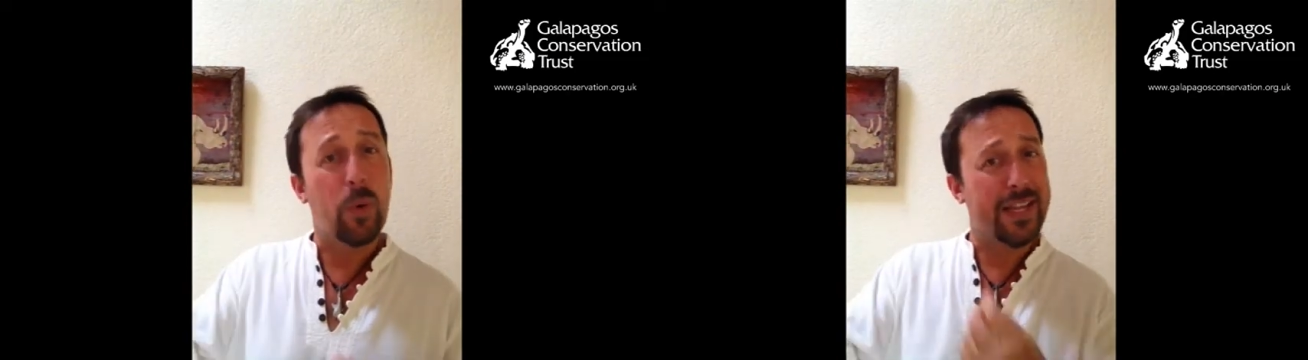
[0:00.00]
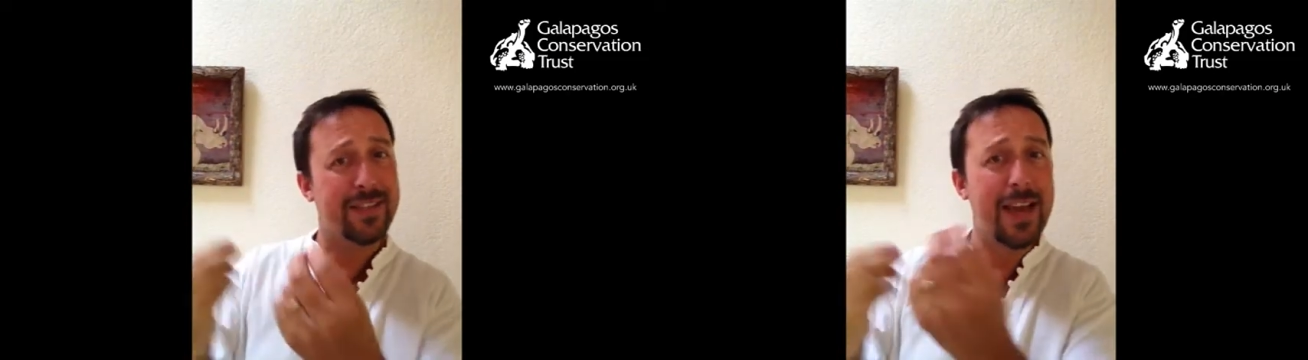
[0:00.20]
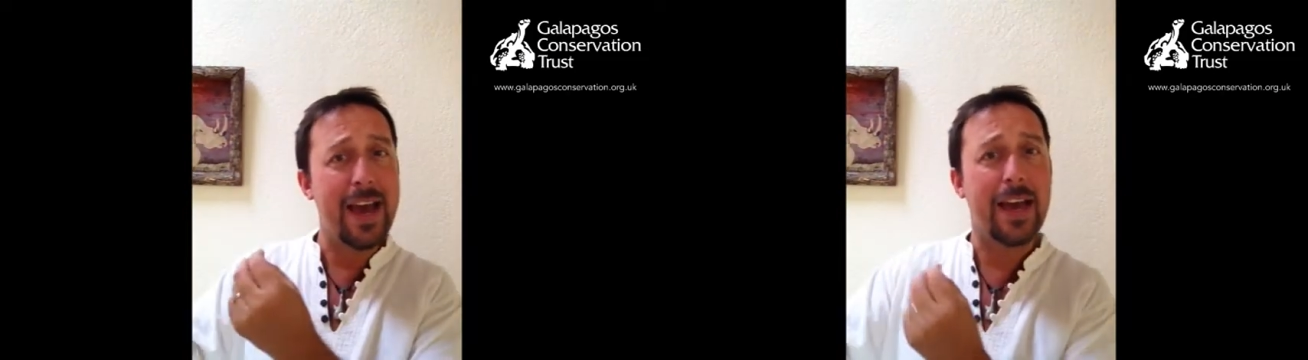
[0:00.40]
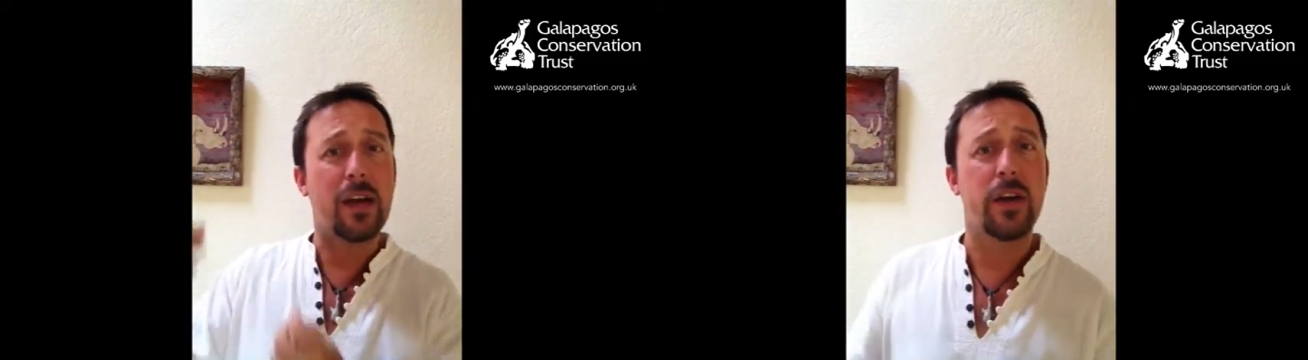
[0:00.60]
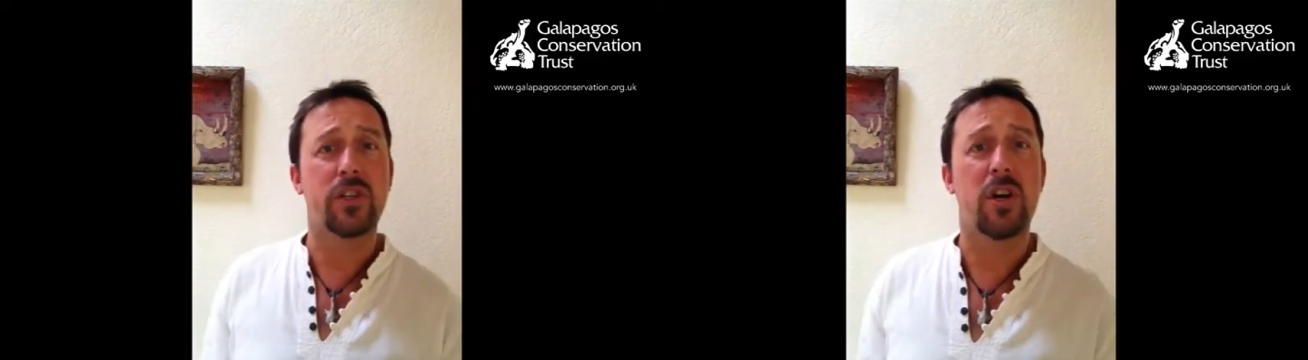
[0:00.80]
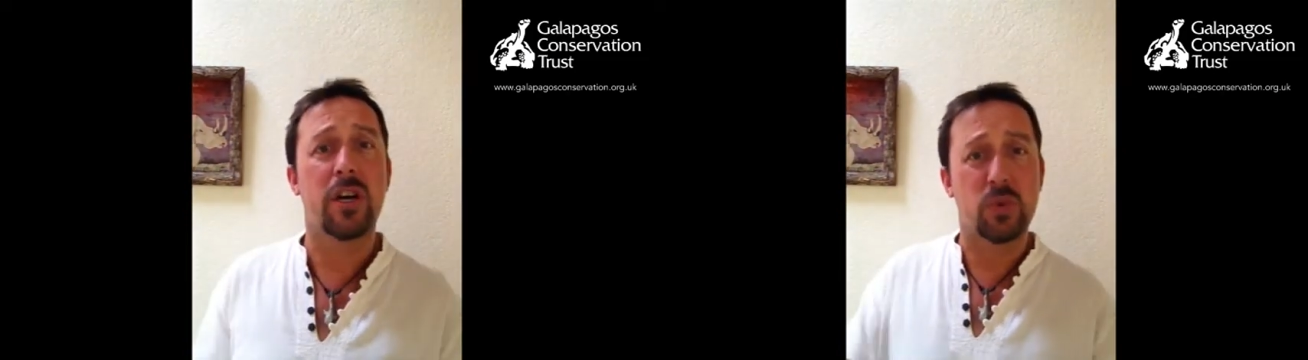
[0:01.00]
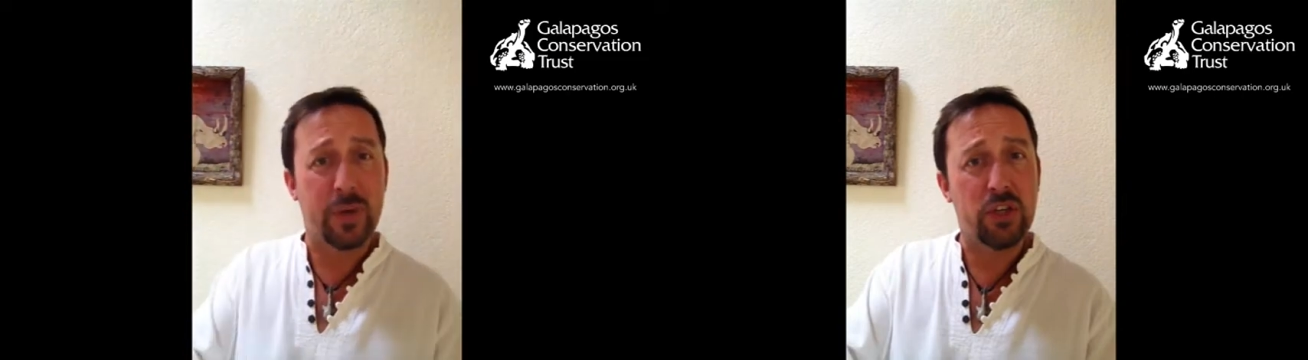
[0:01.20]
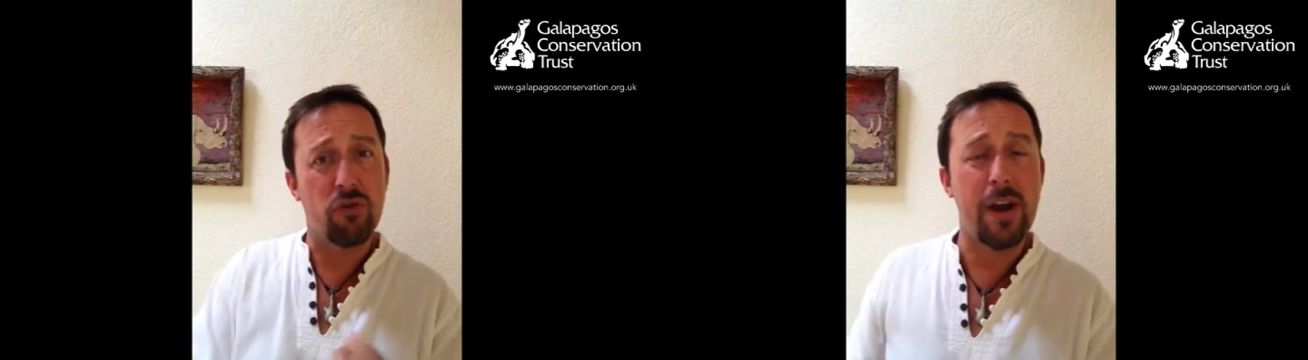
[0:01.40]
We tag our sharks,
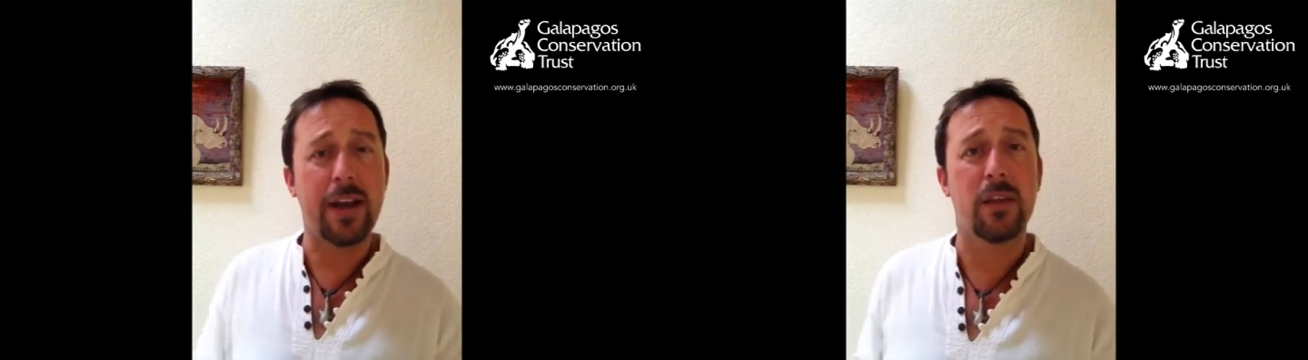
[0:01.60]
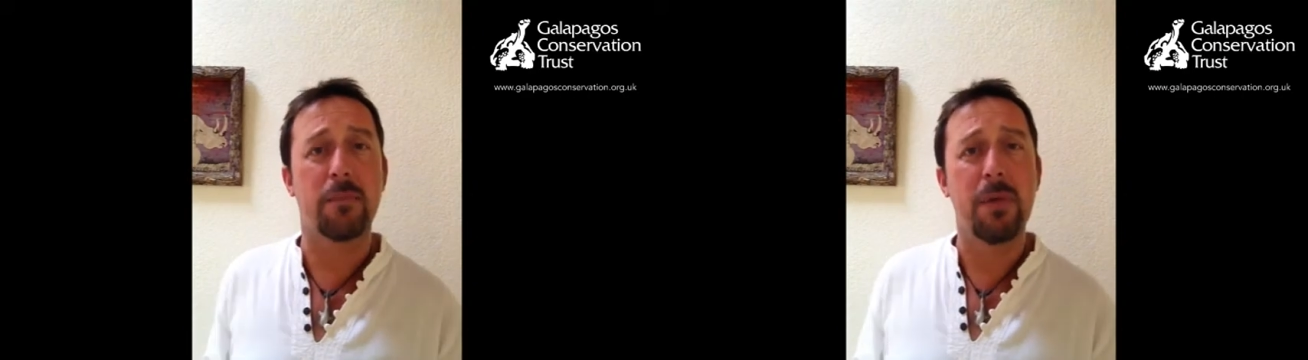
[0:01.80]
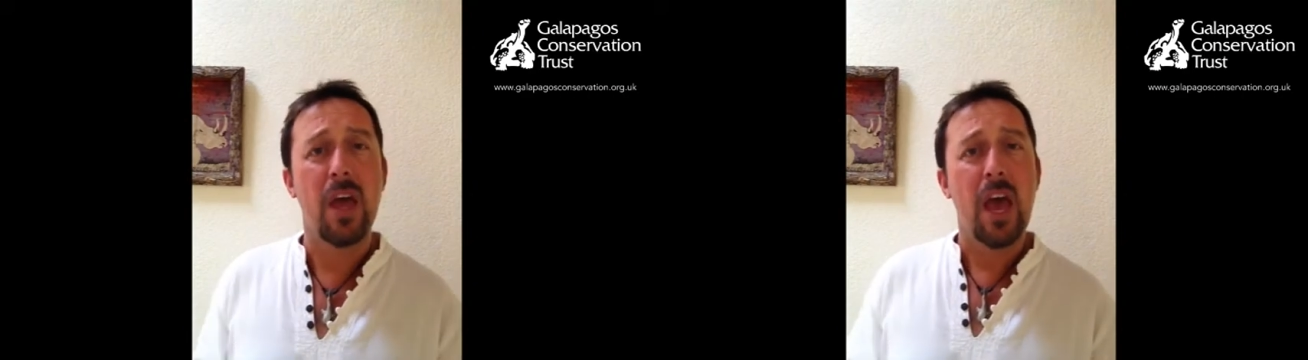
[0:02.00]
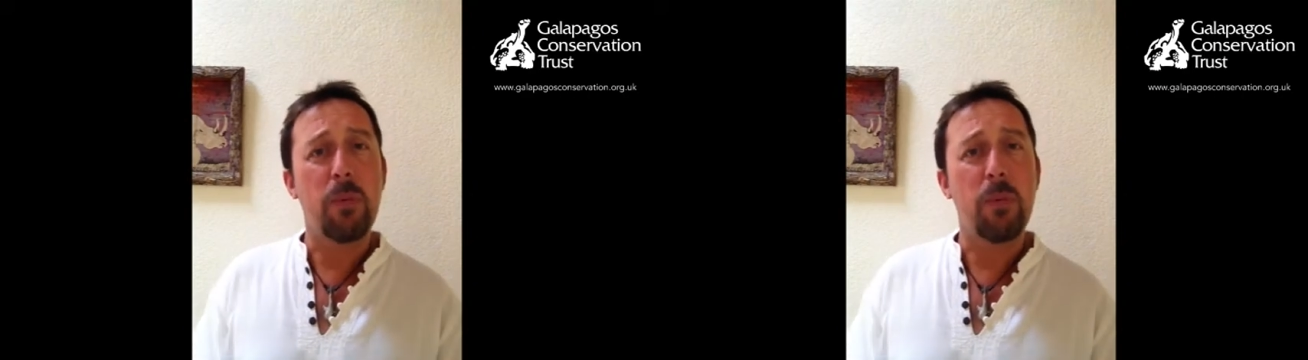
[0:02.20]
we track them,